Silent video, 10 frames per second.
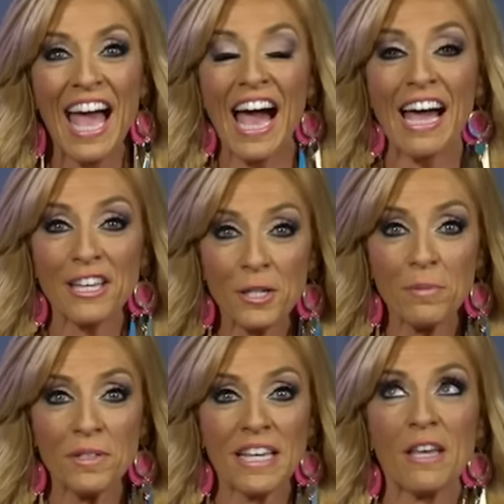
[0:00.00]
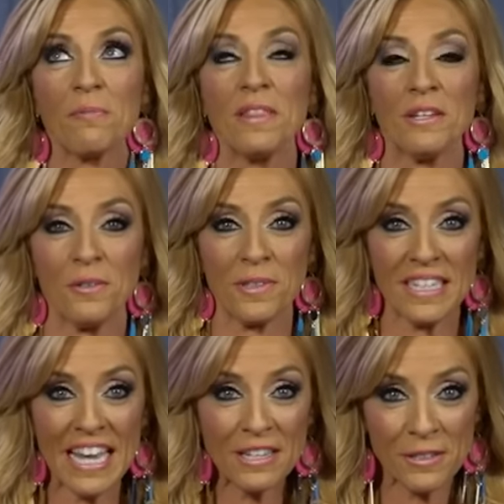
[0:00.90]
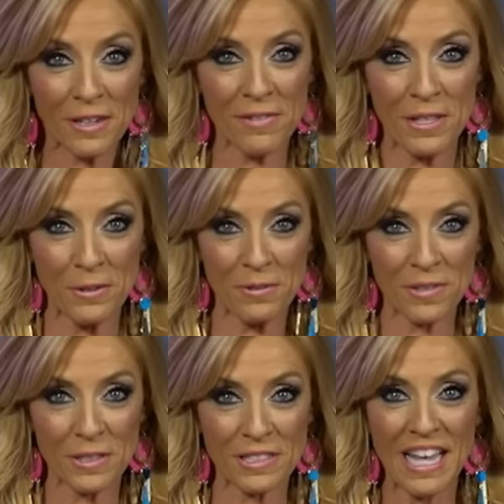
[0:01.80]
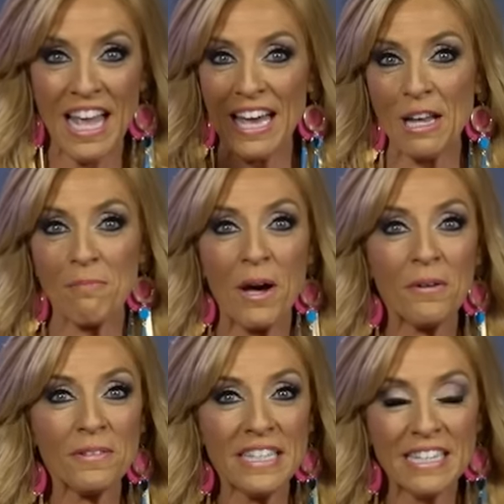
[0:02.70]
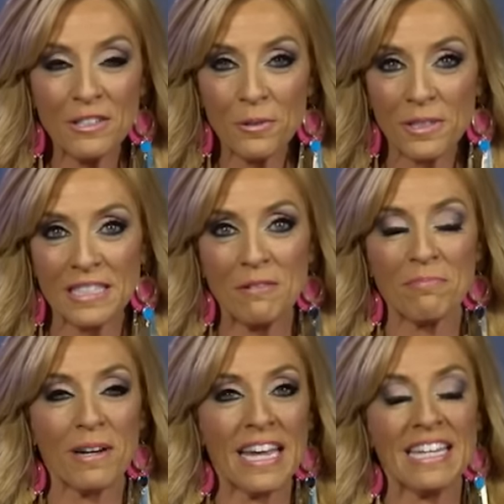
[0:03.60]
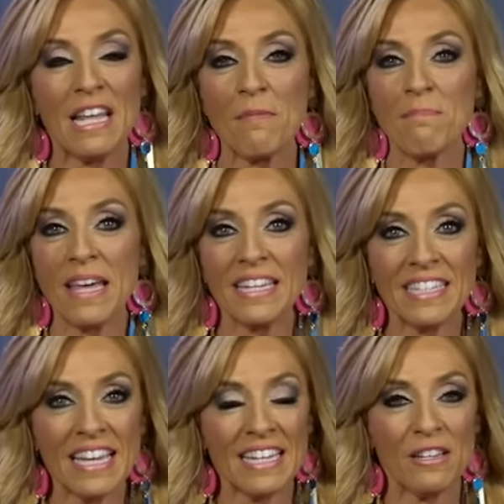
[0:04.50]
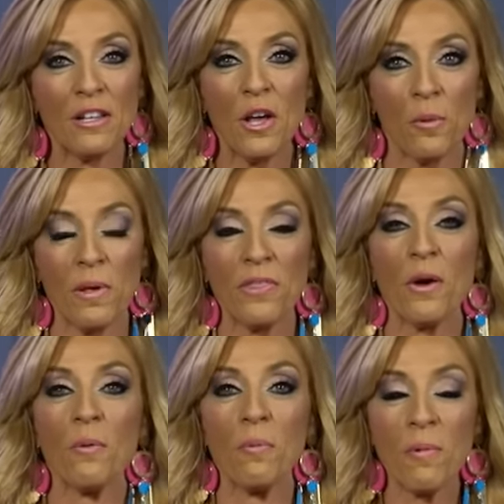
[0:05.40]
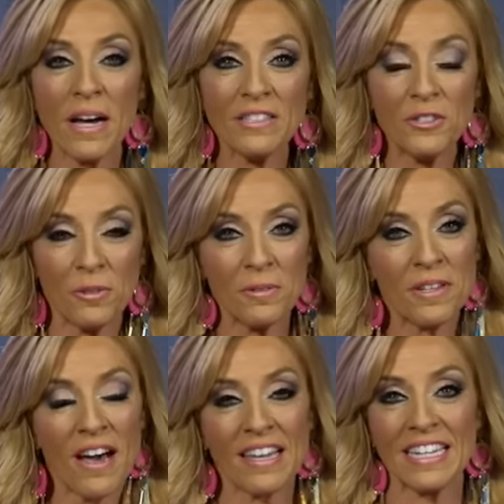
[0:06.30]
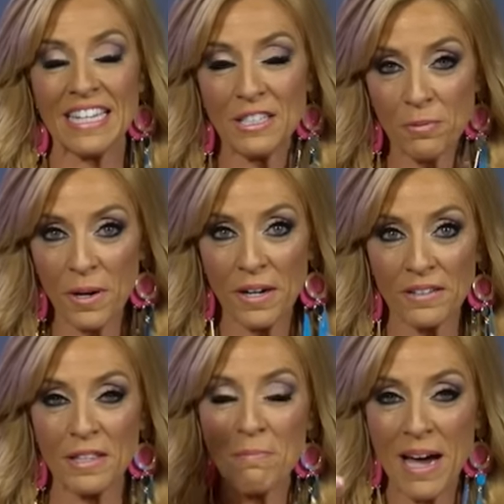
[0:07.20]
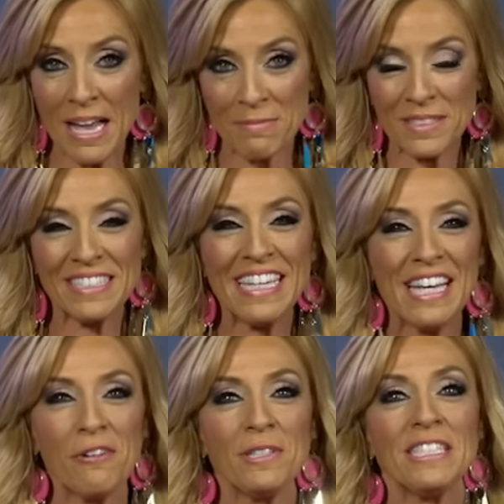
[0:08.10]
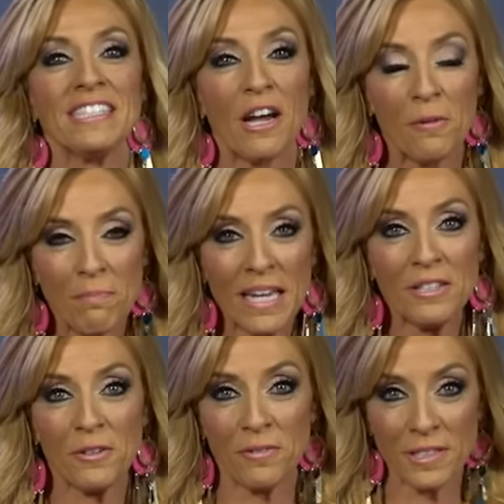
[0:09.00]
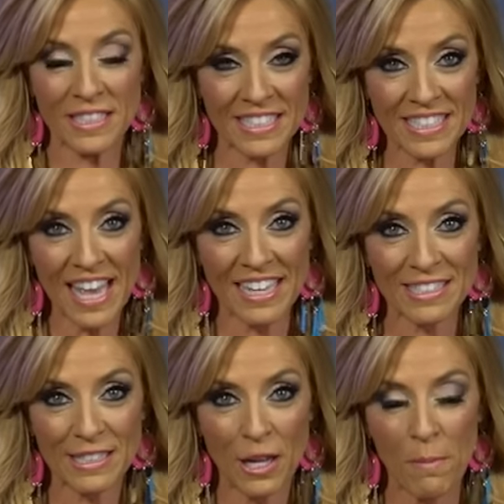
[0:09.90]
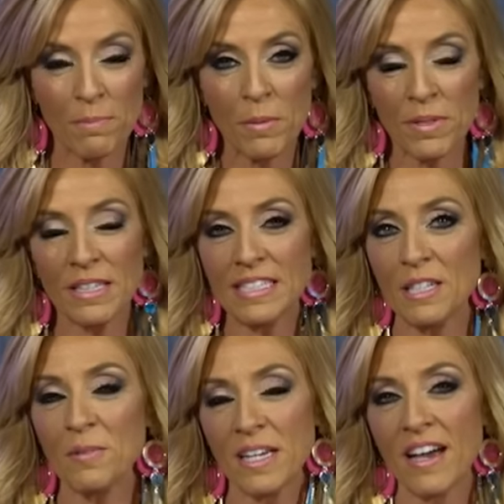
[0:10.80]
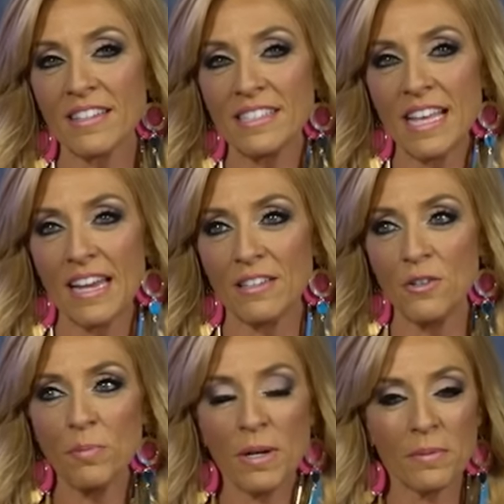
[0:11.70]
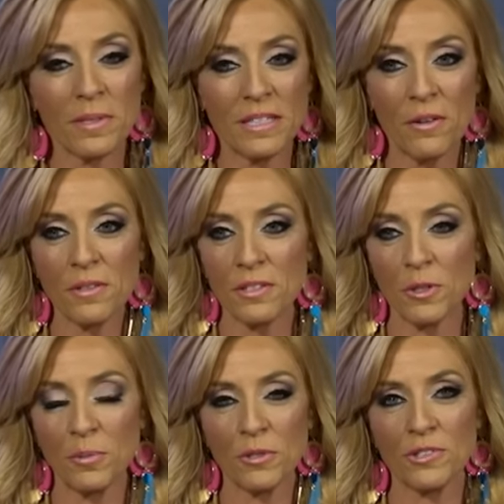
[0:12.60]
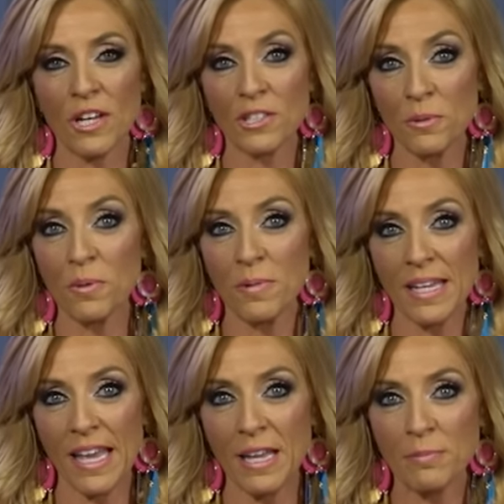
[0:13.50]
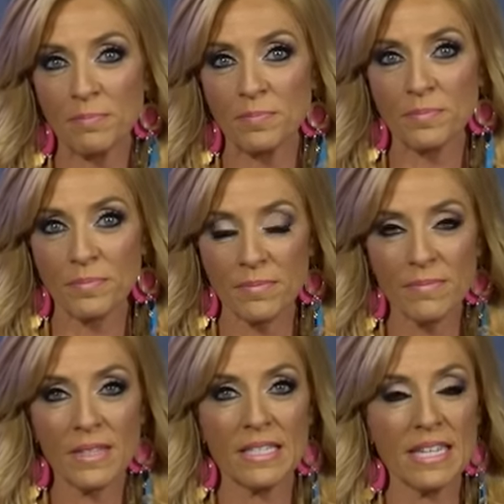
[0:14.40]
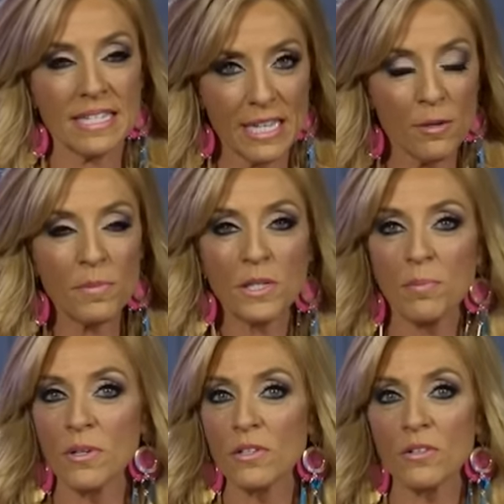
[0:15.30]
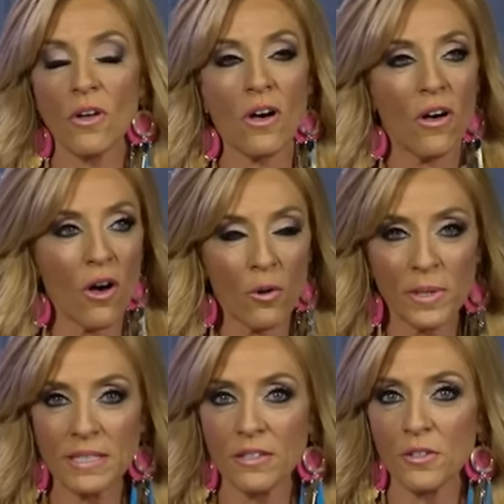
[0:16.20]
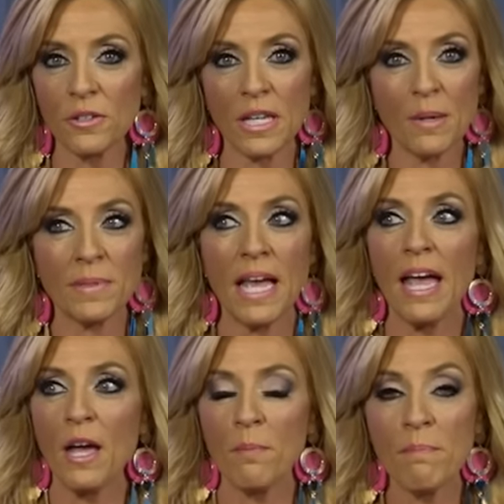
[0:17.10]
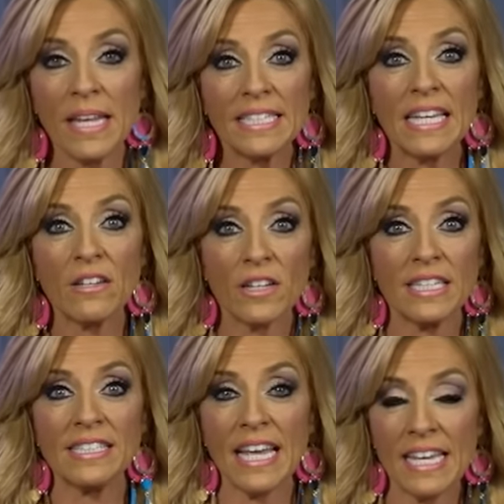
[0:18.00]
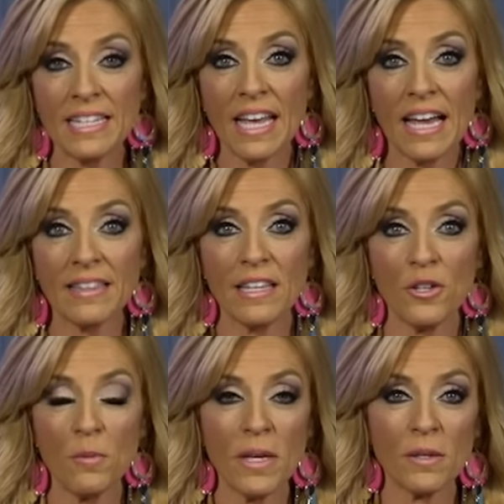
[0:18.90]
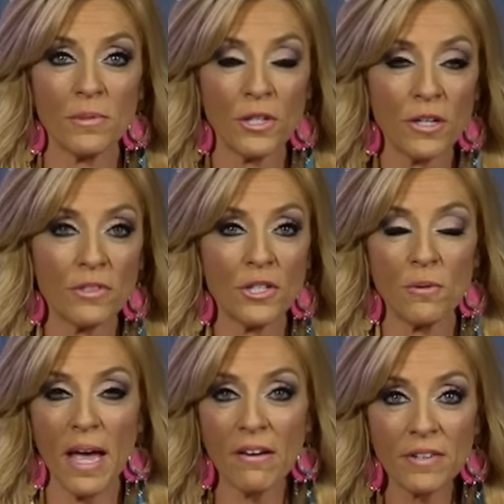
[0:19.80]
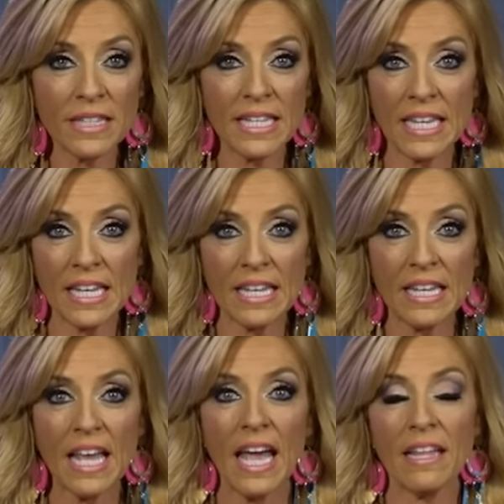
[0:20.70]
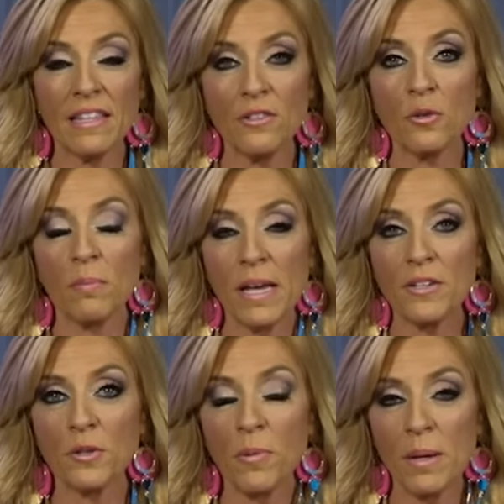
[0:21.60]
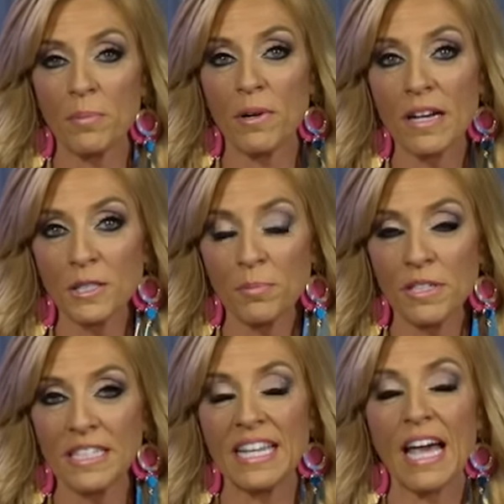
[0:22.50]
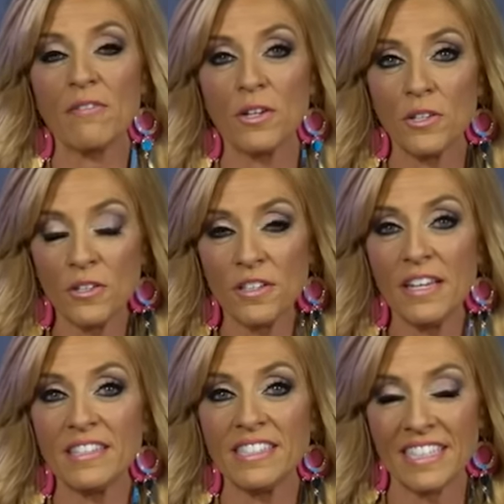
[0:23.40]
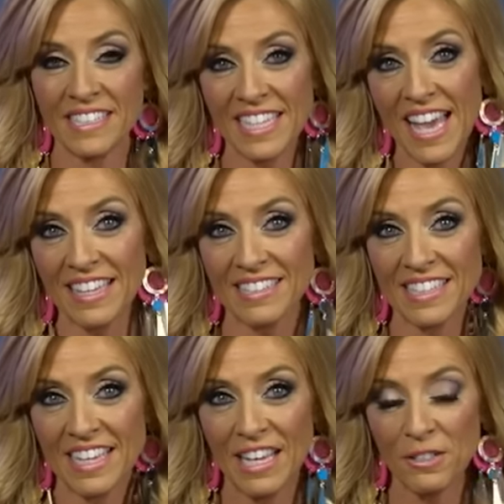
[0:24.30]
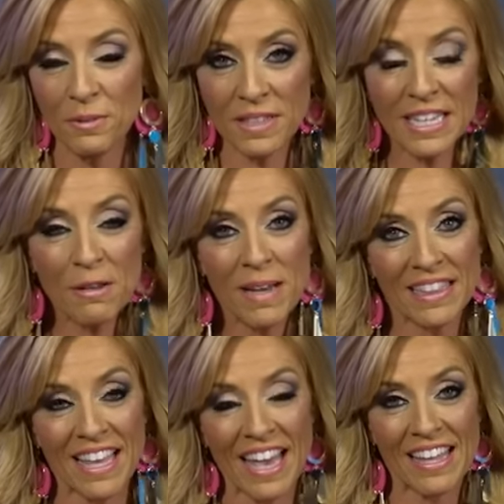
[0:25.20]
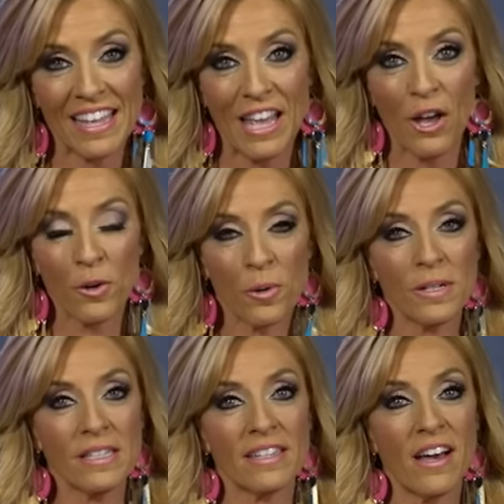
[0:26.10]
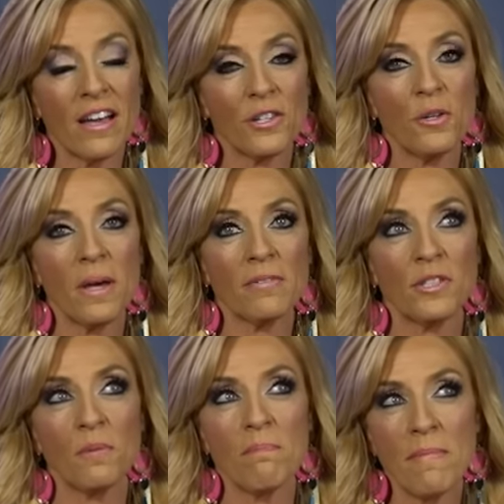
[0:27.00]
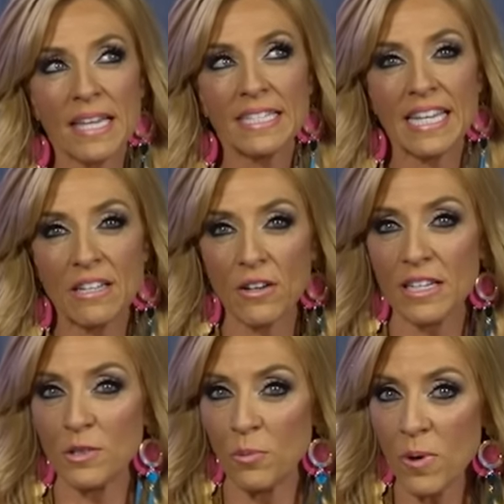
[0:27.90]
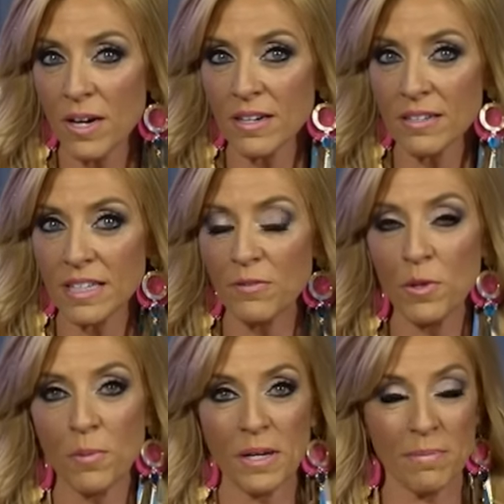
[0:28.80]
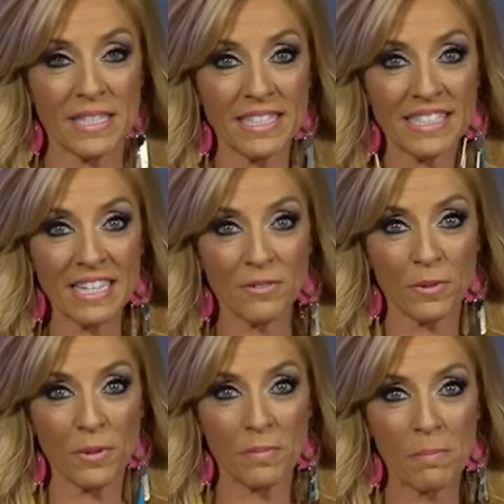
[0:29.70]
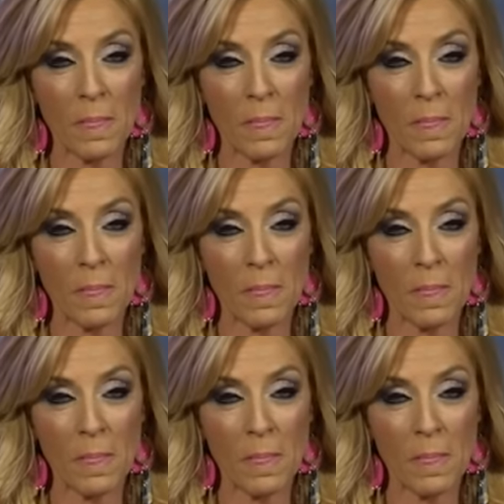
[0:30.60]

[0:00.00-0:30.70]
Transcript: I communicate with the Creator of the universe, and I'm only endorsing praying and meditating with the one true God and His Word, the Bible, which is our manual for success. But listen to what God said. You probably know the scripture, Joshua one eight says, "Keep this book of the law always on your lips. Meditate on it day and night that you may observe to do everything in it, and then you'll make your way prosperous and have good success." So think about that. According to God, you have to meditate on His Word if you want to be successful.